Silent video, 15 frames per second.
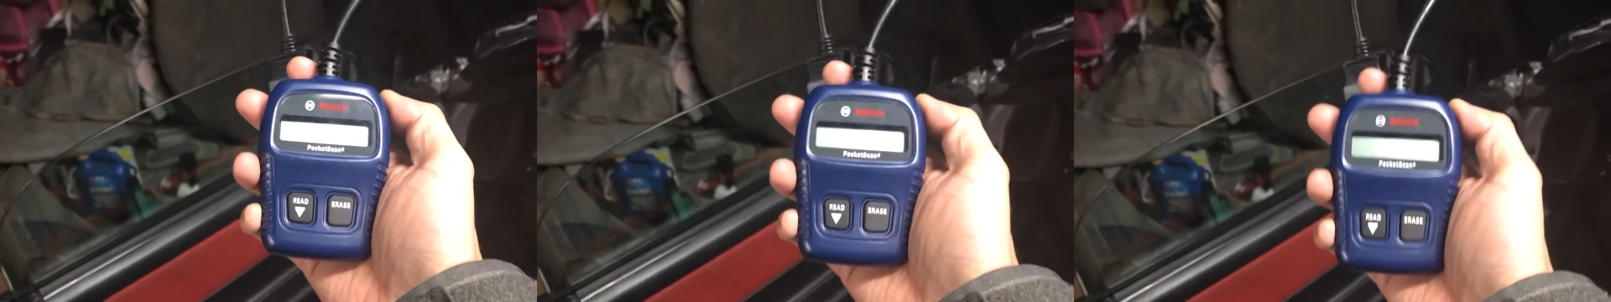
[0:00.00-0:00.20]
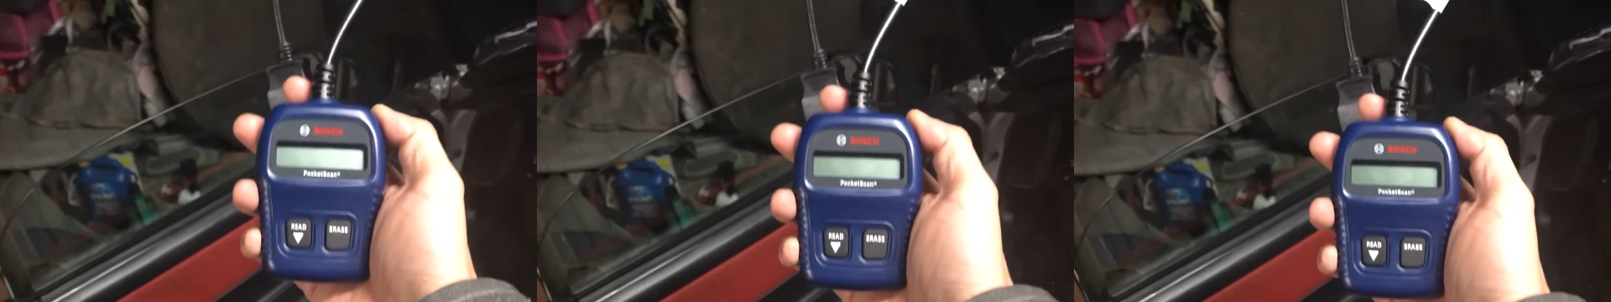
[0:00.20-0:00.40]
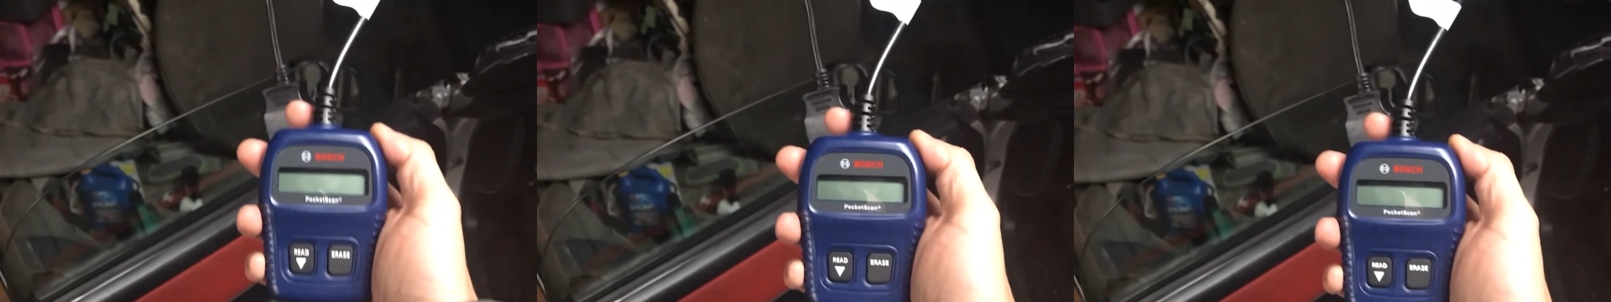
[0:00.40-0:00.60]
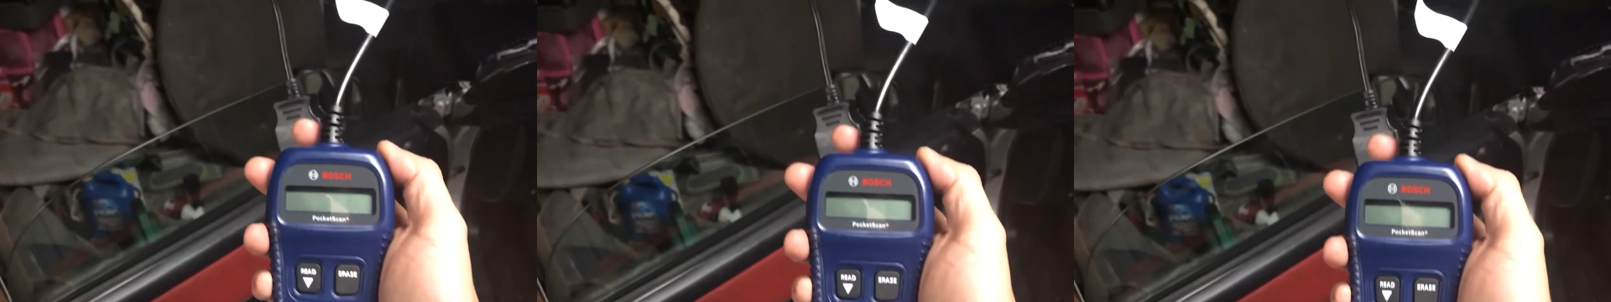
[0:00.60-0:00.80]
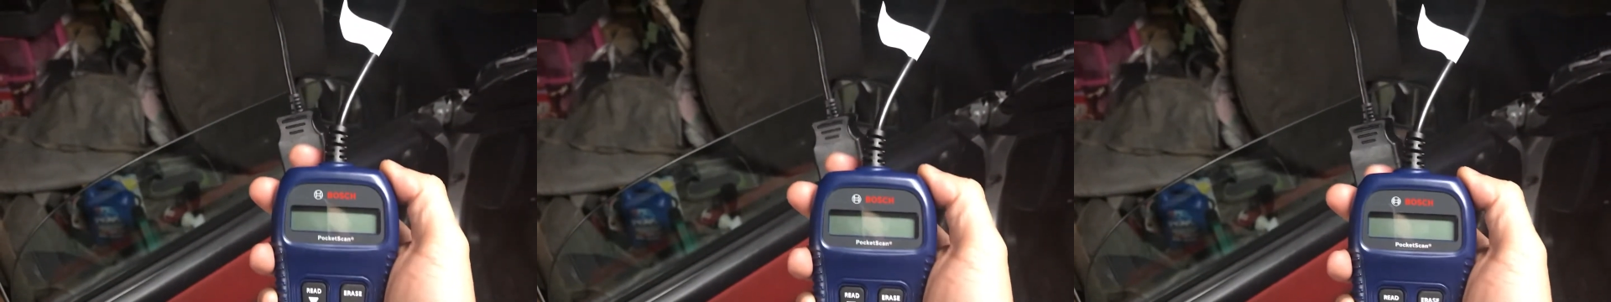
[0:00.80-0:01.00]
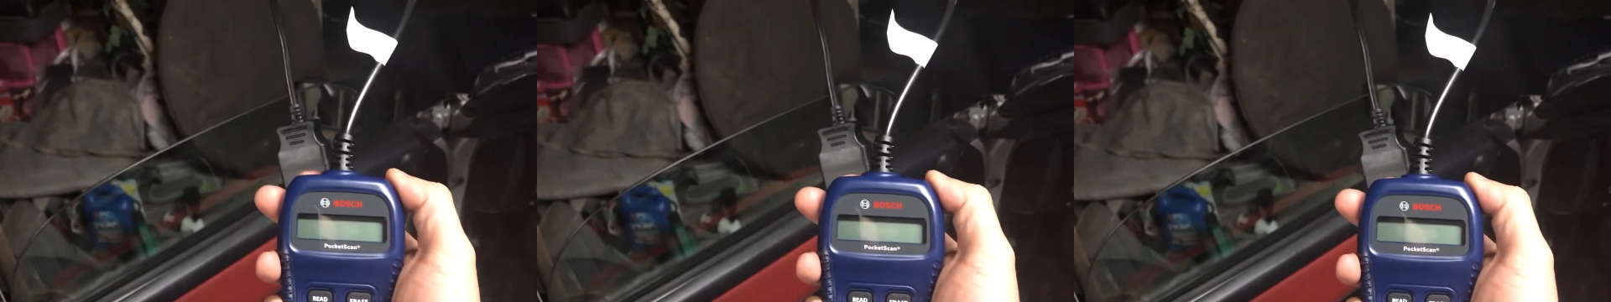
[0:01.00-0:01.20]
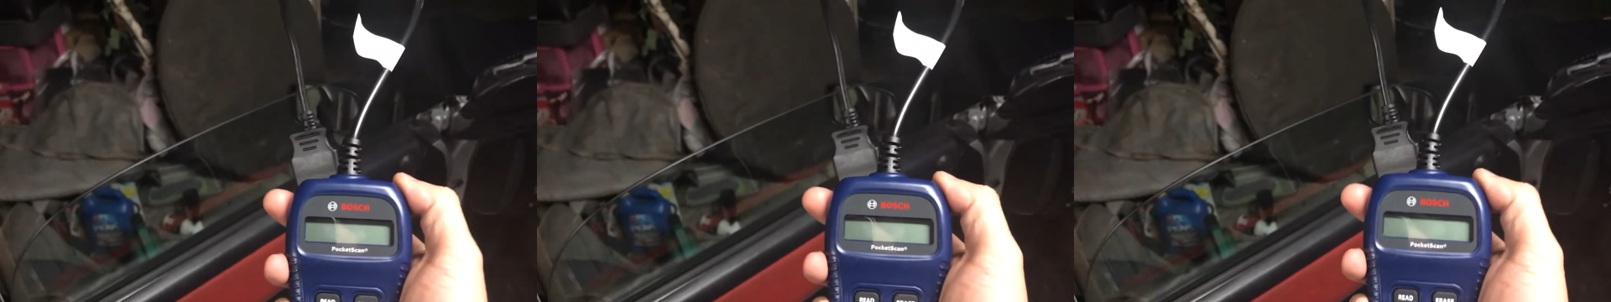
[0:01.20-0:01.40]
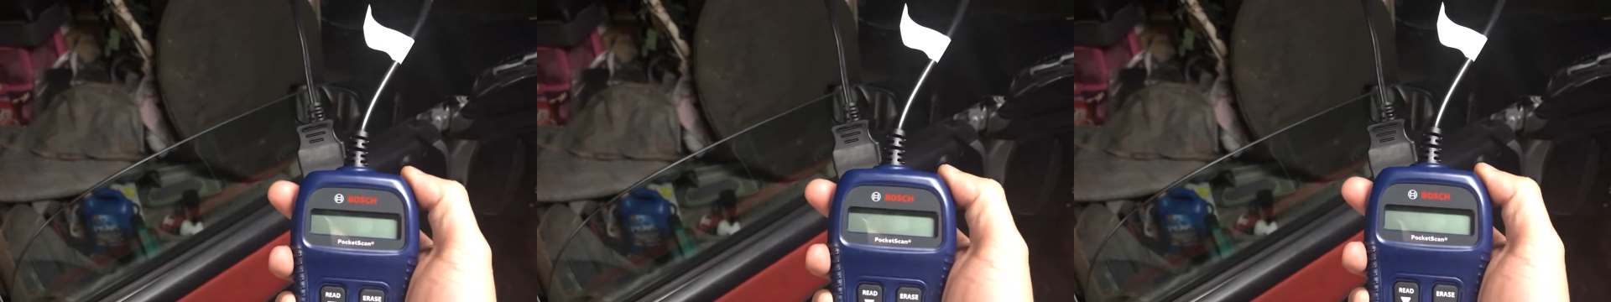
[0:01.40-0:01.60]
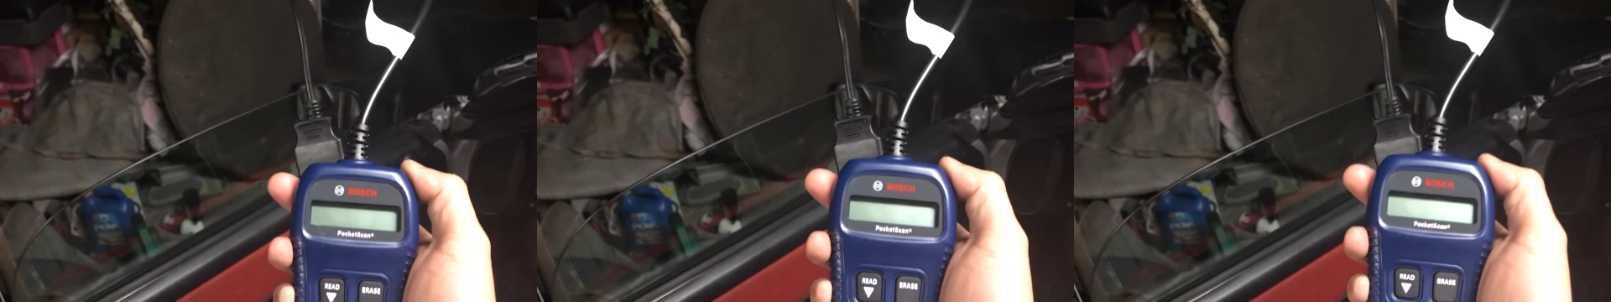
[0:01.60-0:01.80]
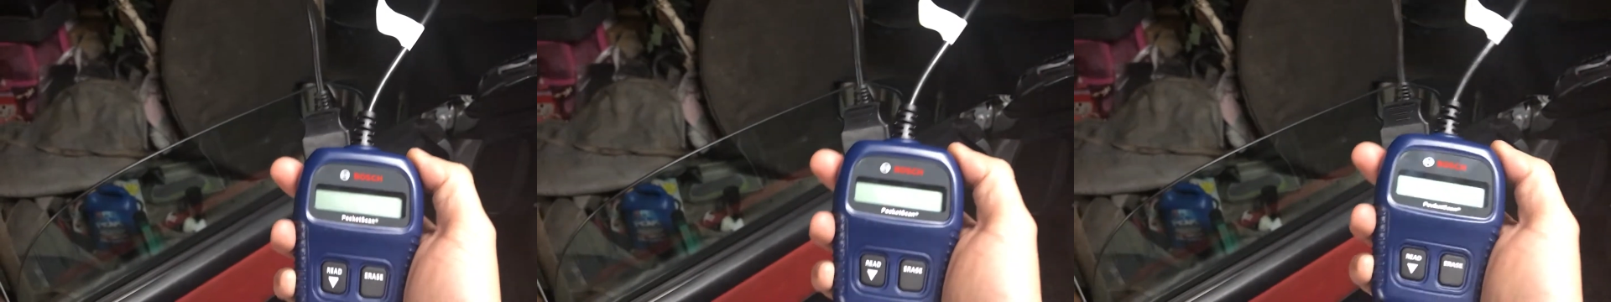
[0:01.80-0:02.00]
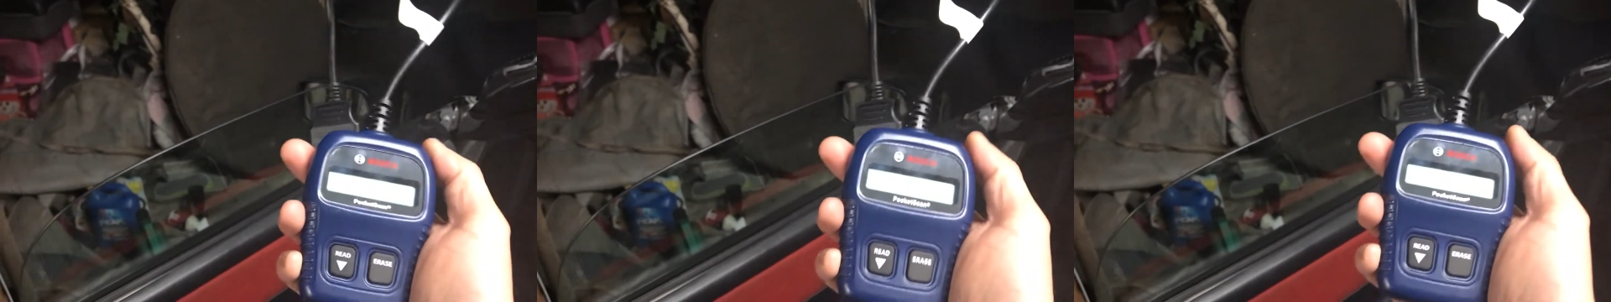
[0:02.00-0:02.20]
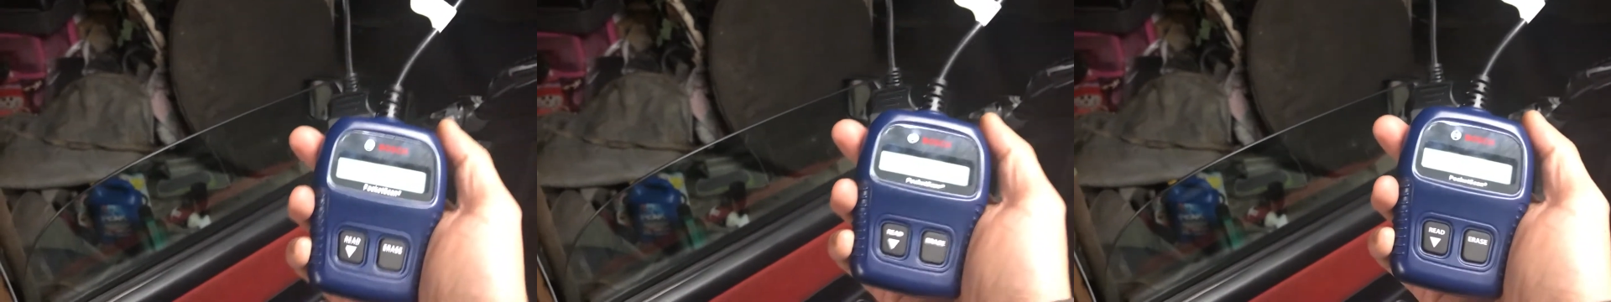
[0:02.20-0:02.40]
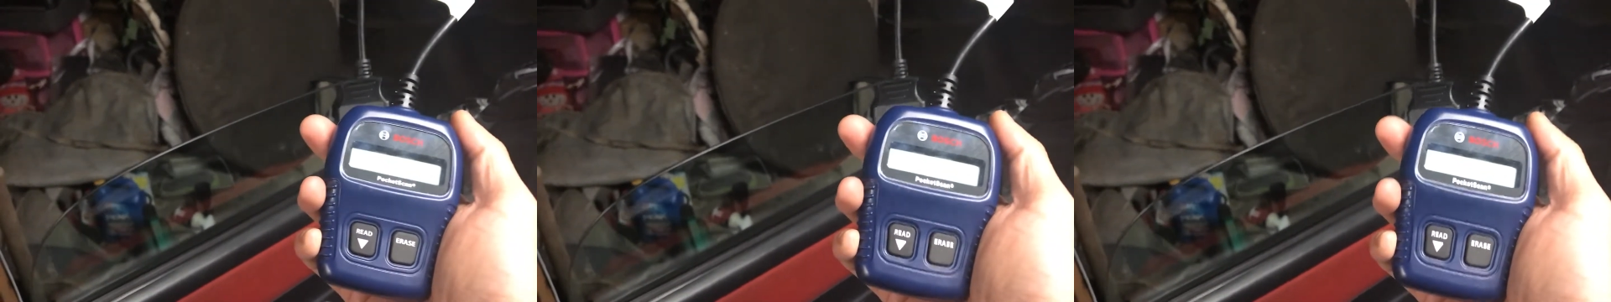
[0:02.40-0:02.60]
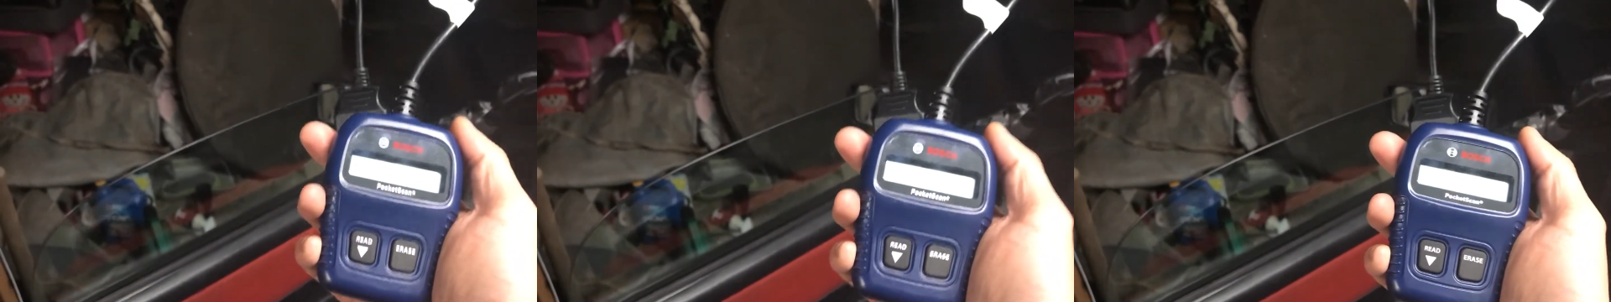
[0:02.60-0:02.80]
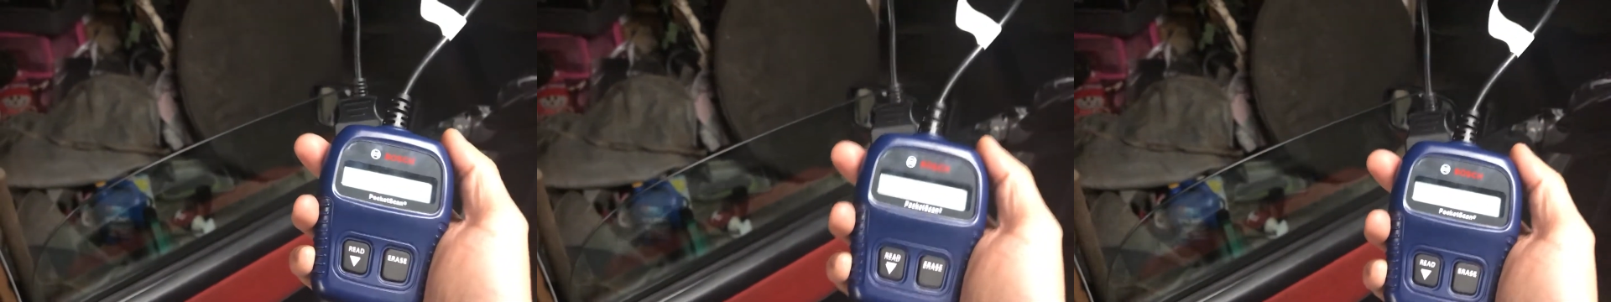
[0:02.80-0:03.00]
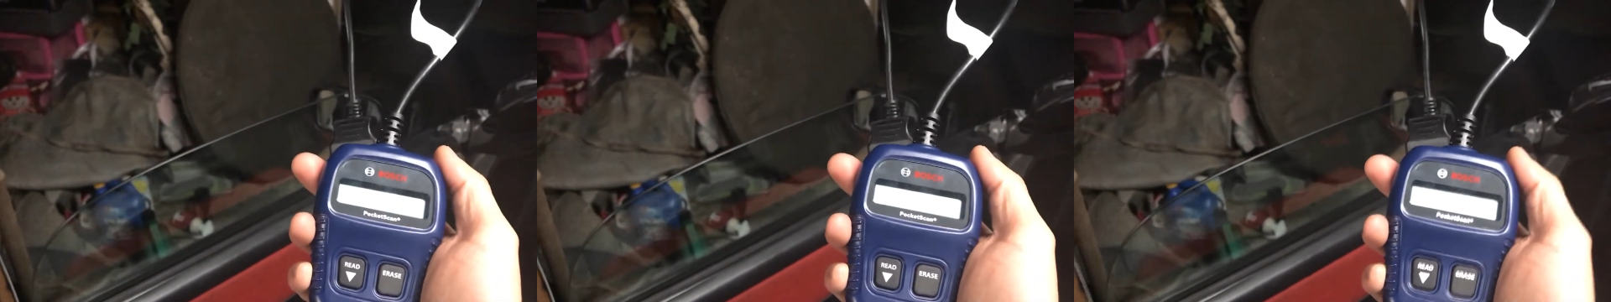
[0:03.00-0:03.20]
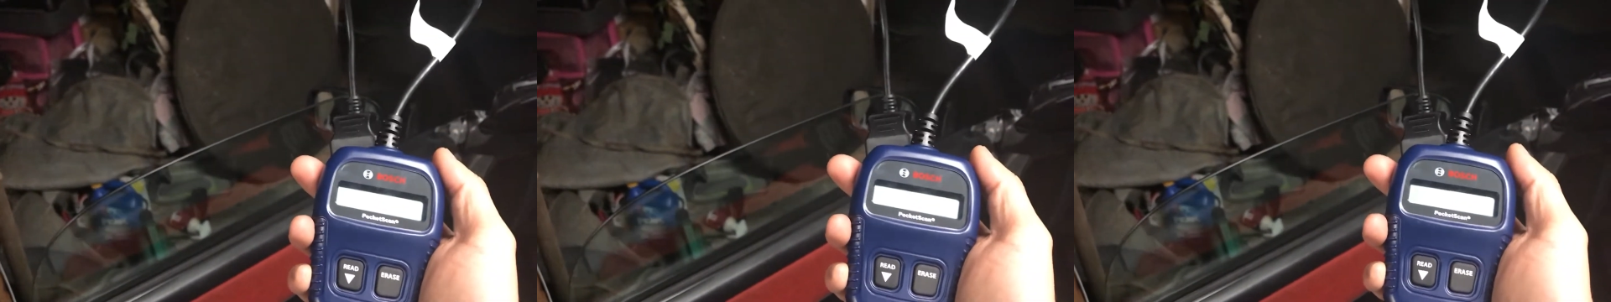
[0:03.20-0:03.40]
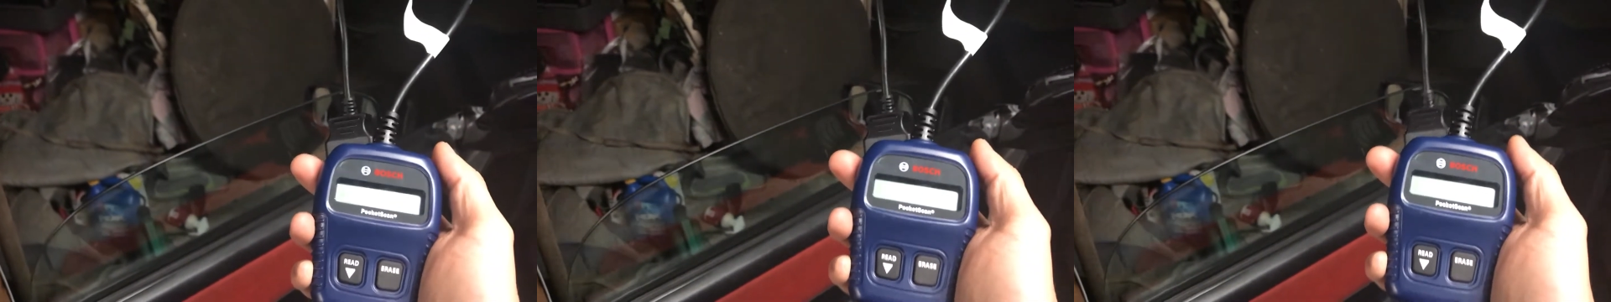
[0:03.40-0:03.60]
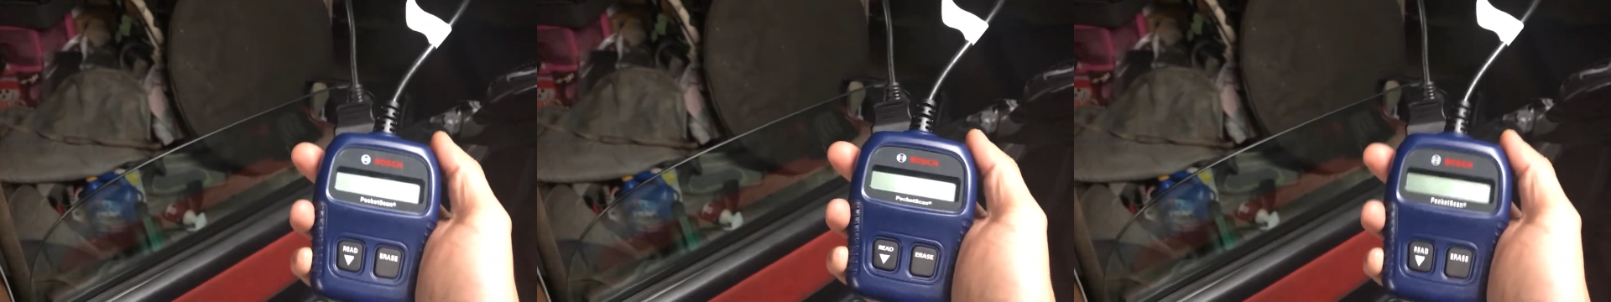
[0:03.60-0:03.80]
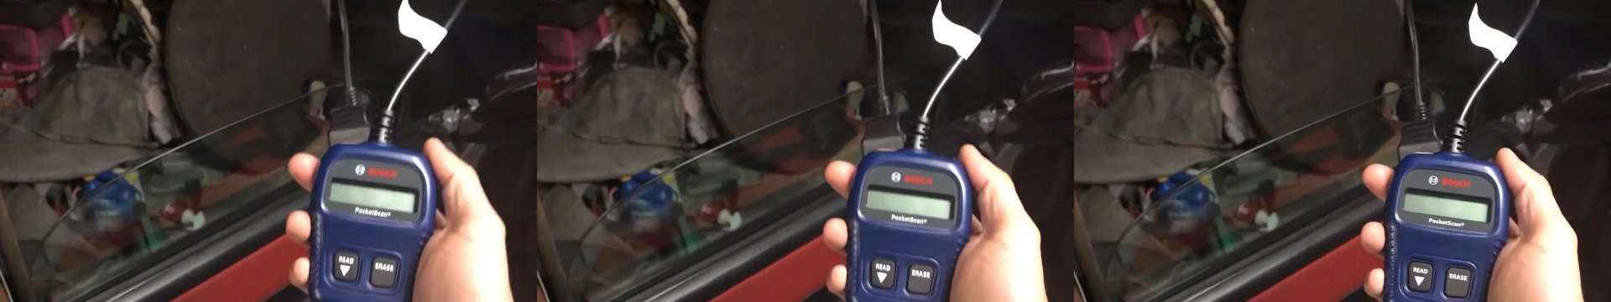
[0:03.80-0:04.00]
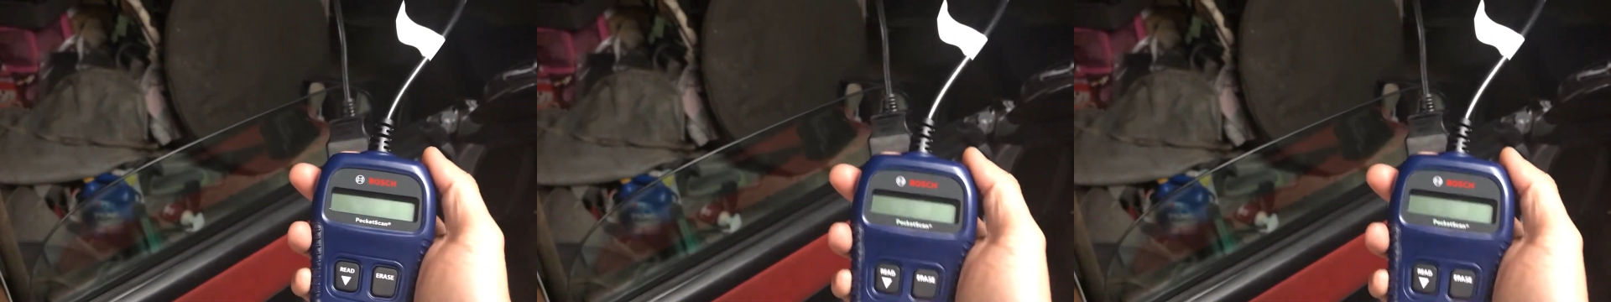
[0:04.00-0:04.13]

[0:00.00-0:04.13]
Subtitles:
No face is visible, so there are no lips to read.